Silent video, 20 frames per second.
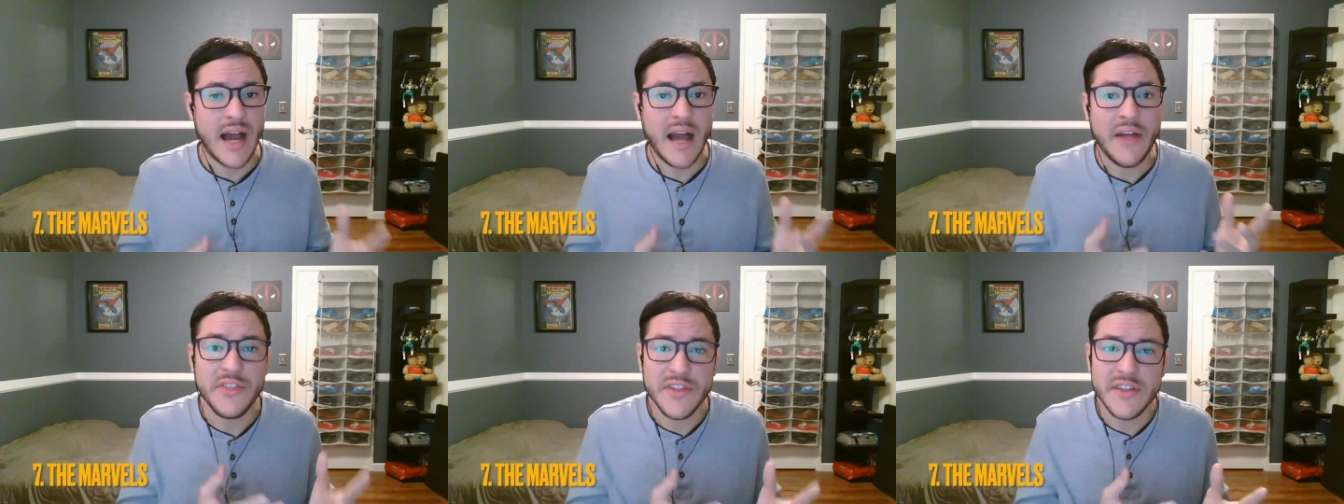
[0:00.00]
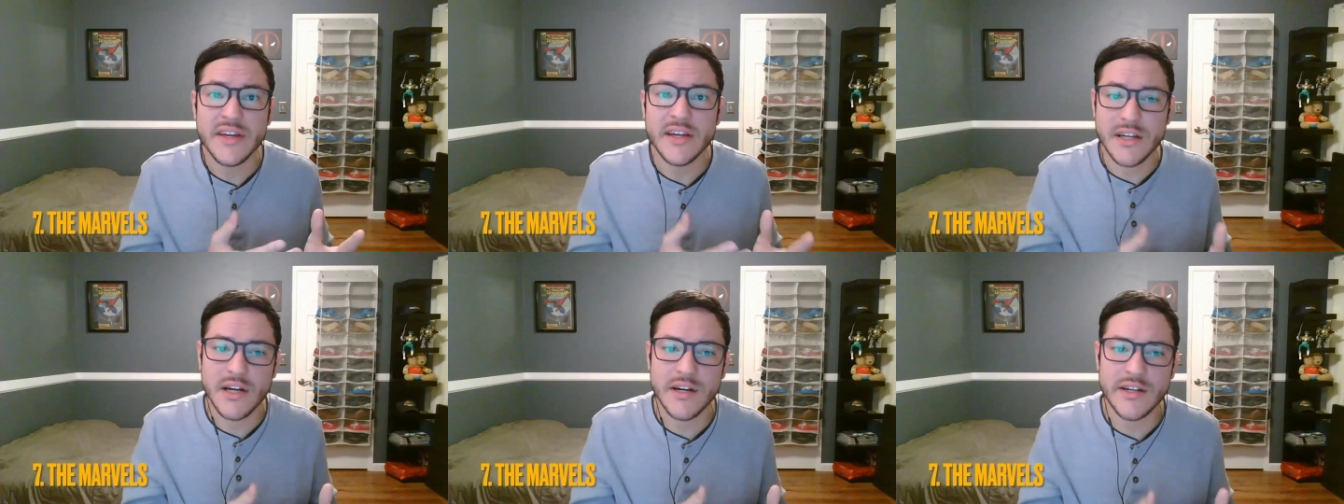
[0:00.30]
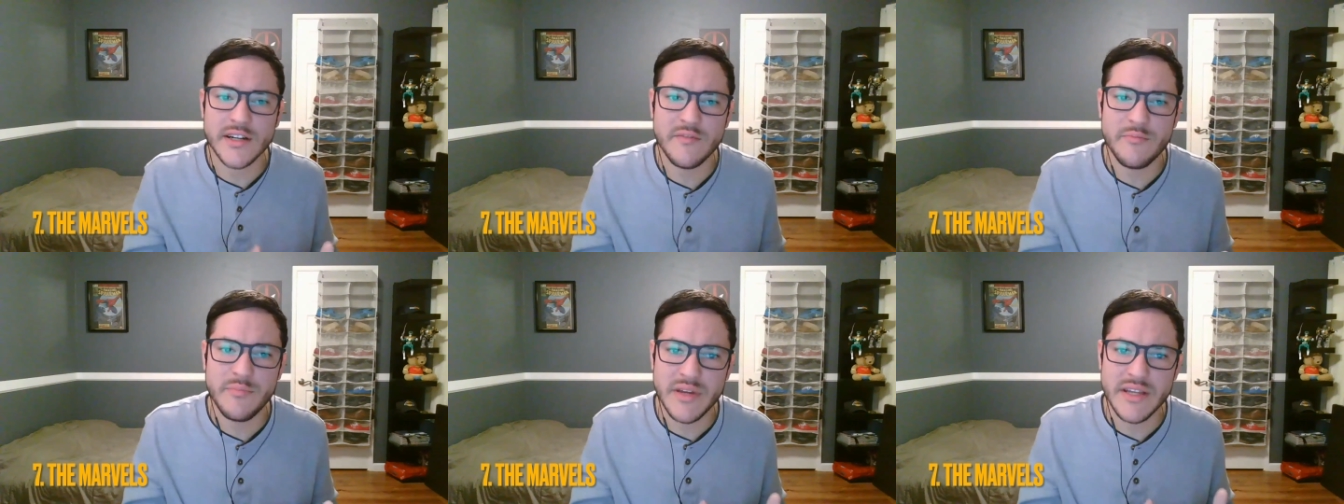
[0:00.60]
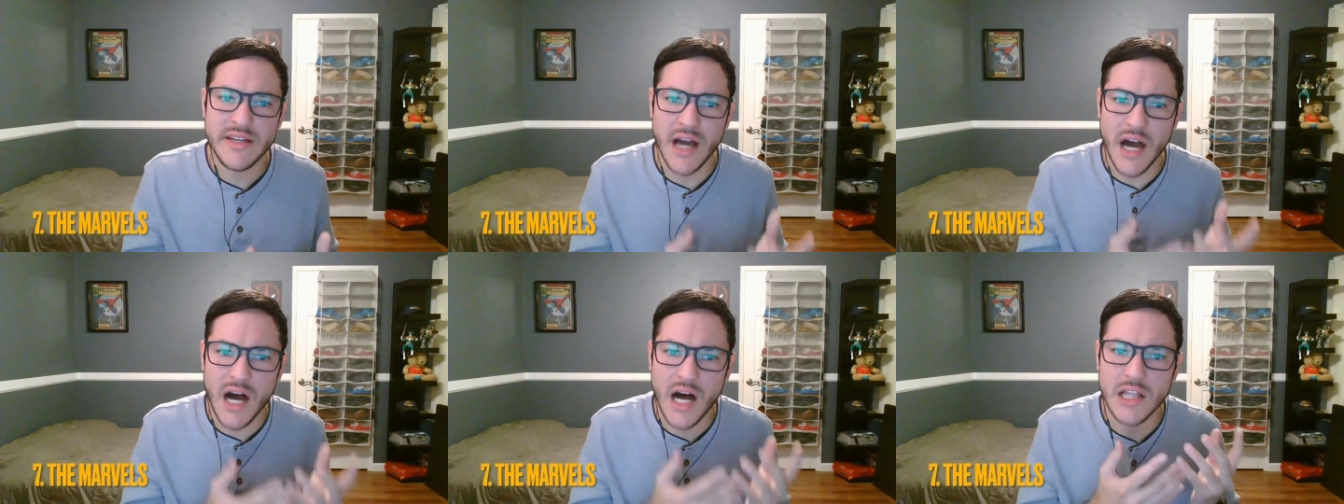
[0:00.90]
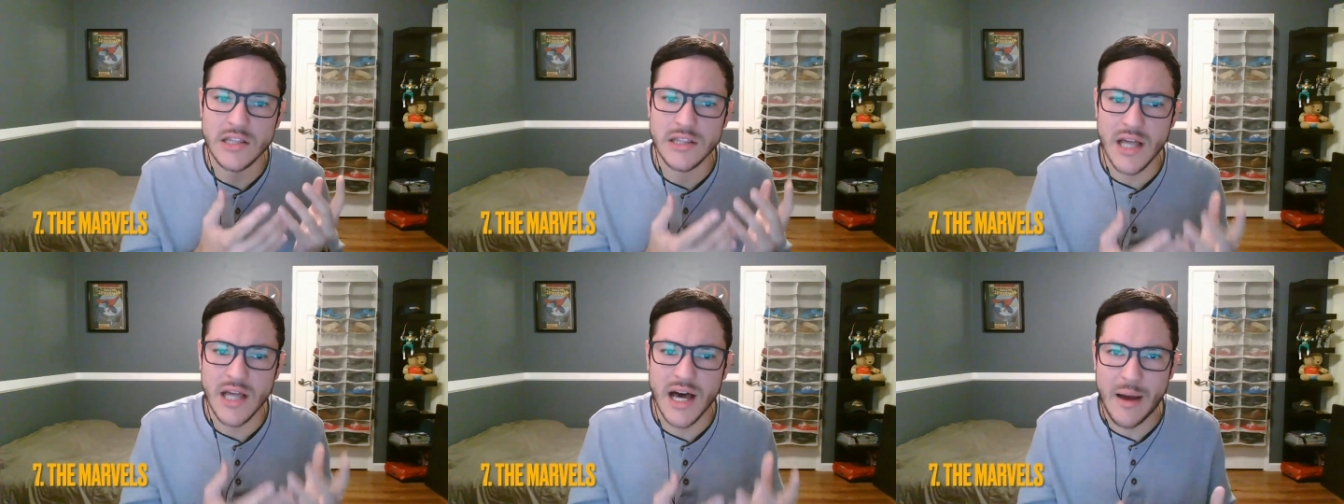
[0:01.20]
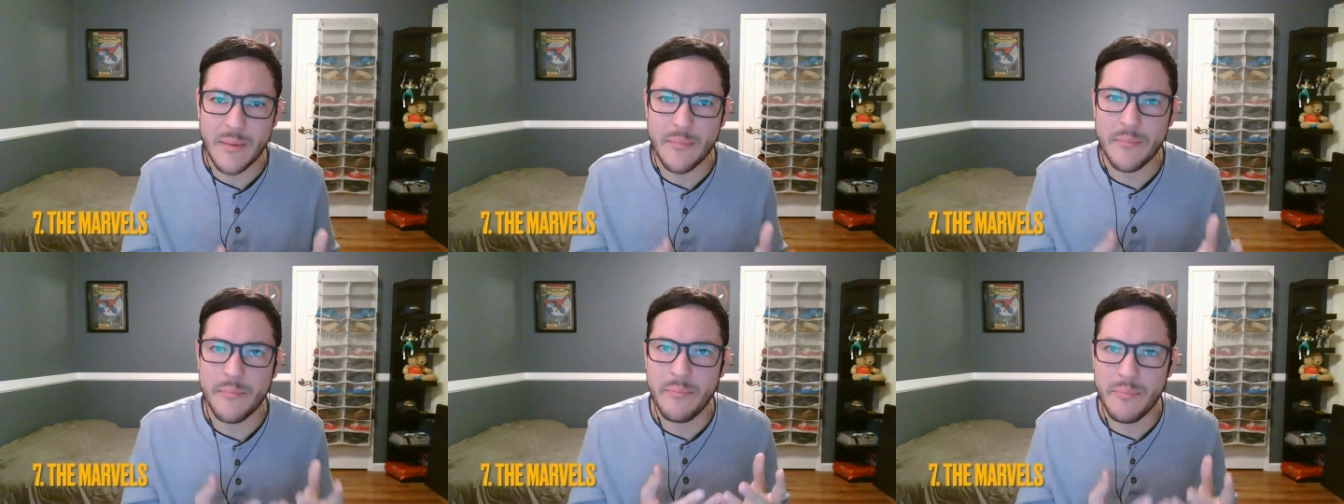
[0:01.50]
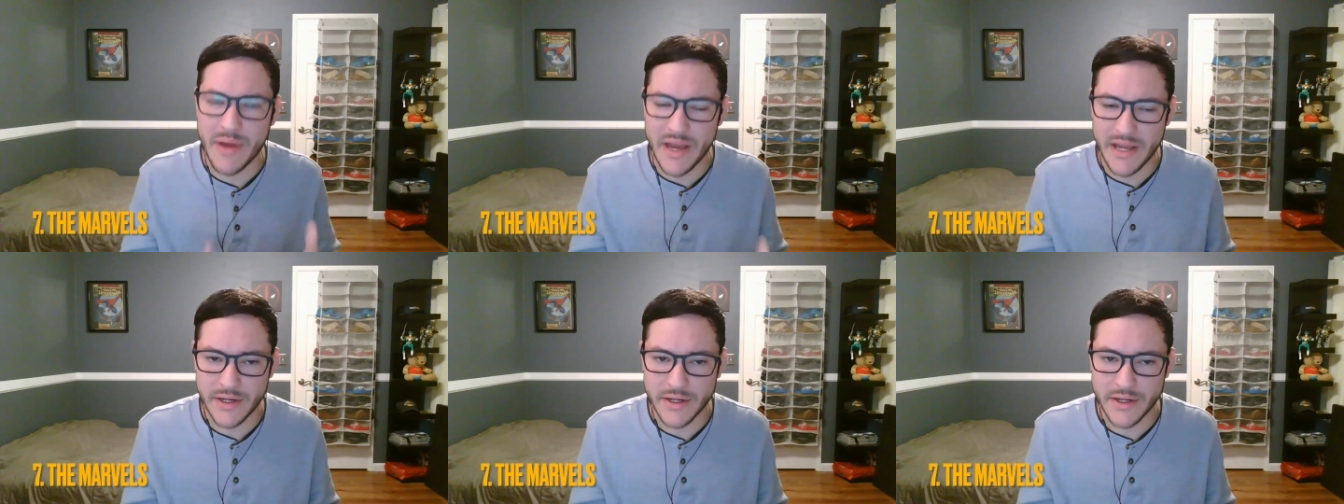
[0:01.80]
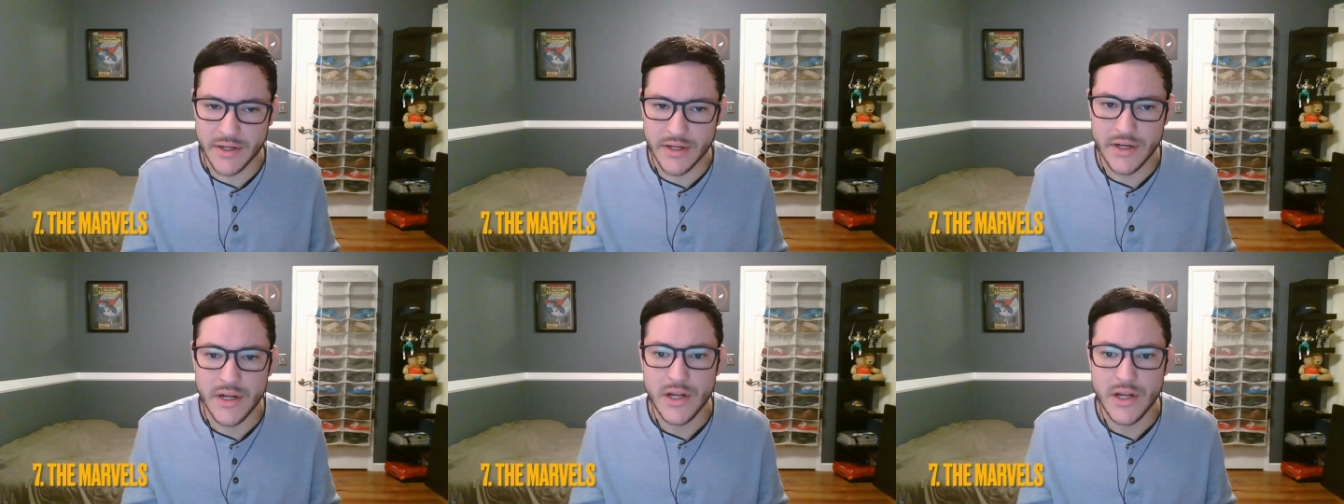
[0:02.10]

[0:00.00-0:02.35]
I think it could have been a lot better.